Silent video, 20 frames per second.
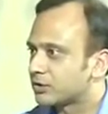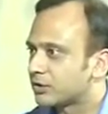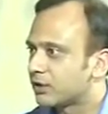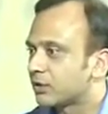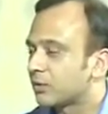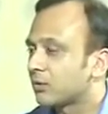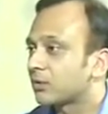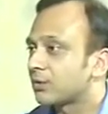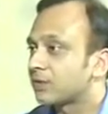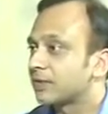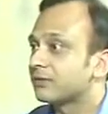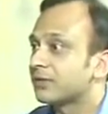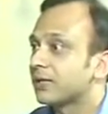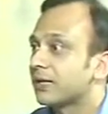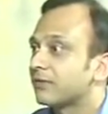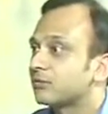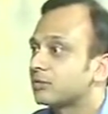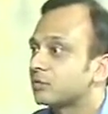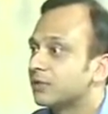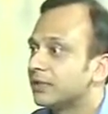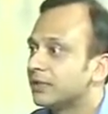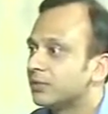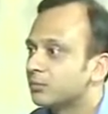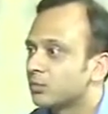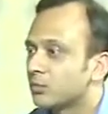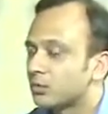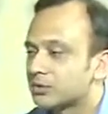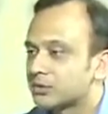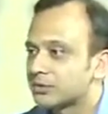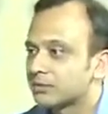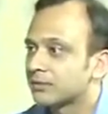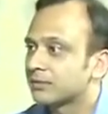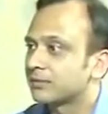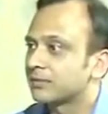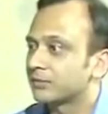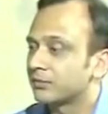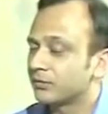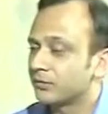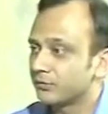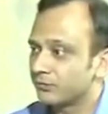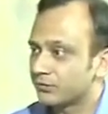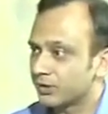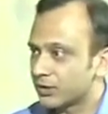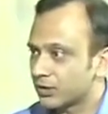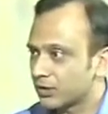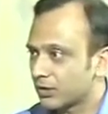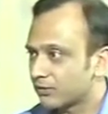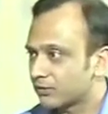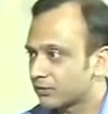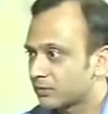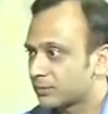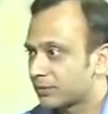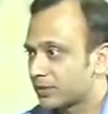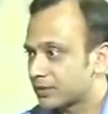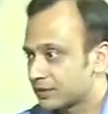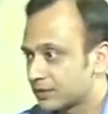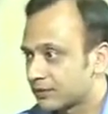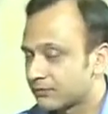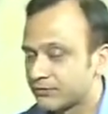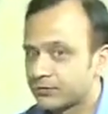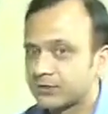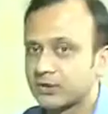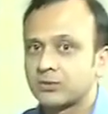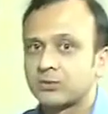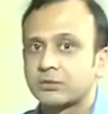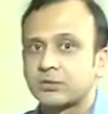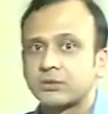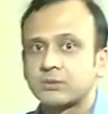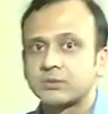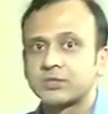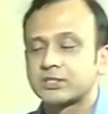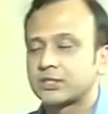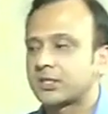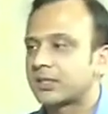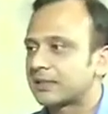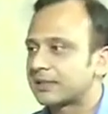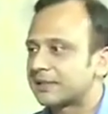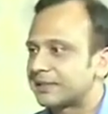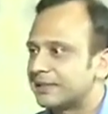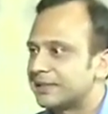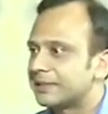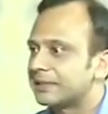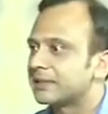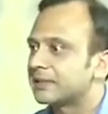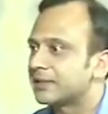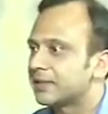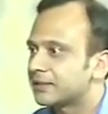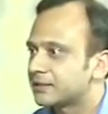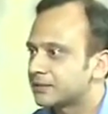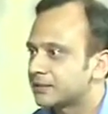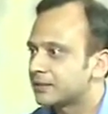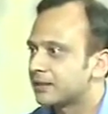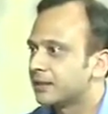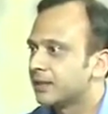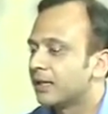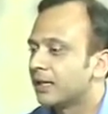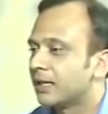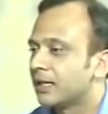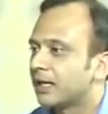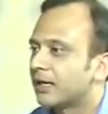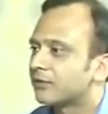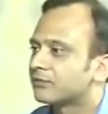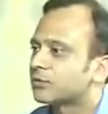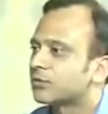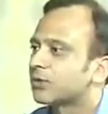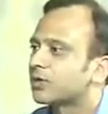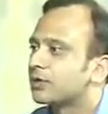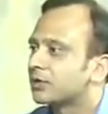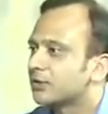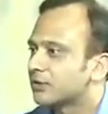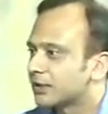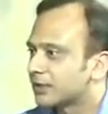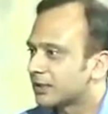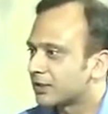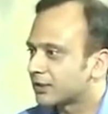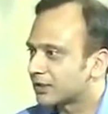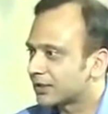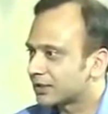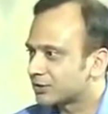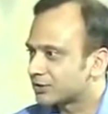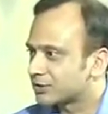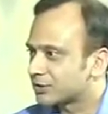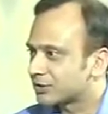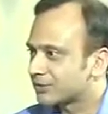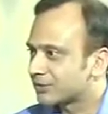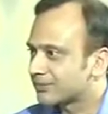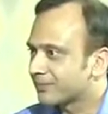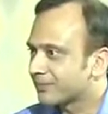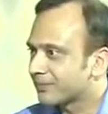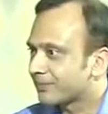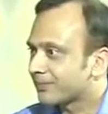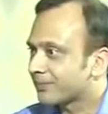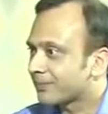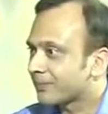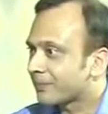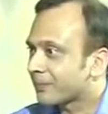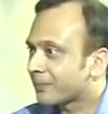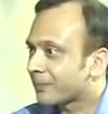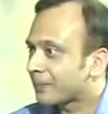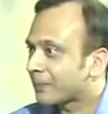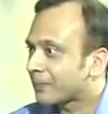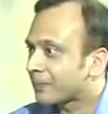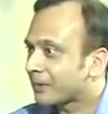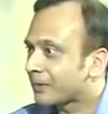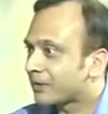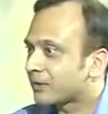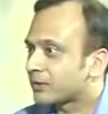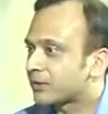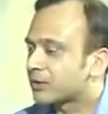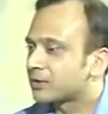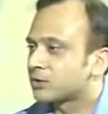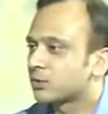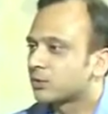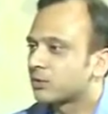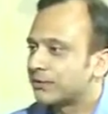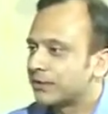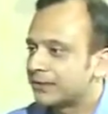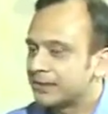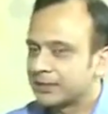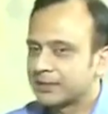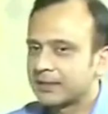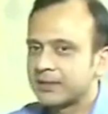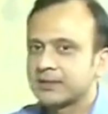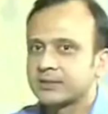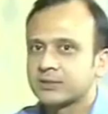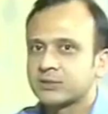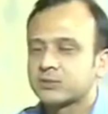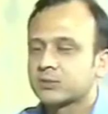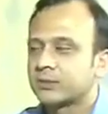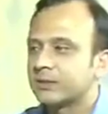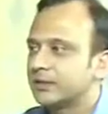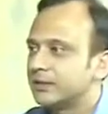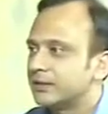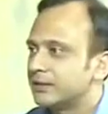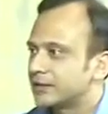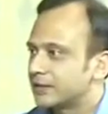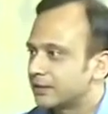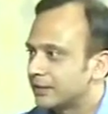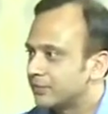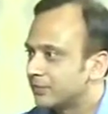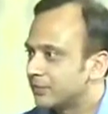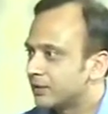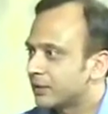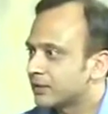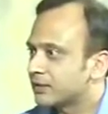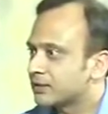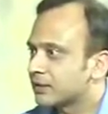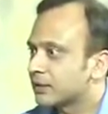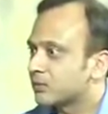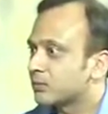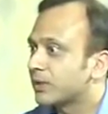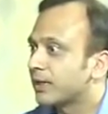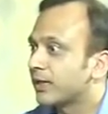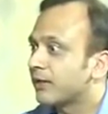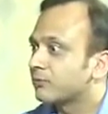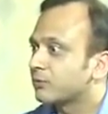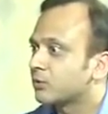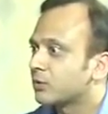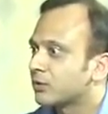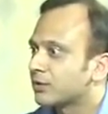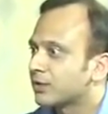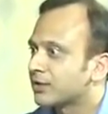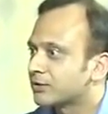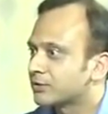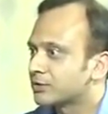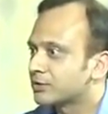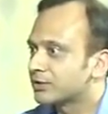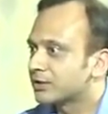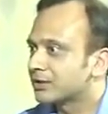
They don't even have to eat more. So very often, myself included, we started eating less after clearing our energy. Okay, so we eat less, we sleep less, and we have more energy.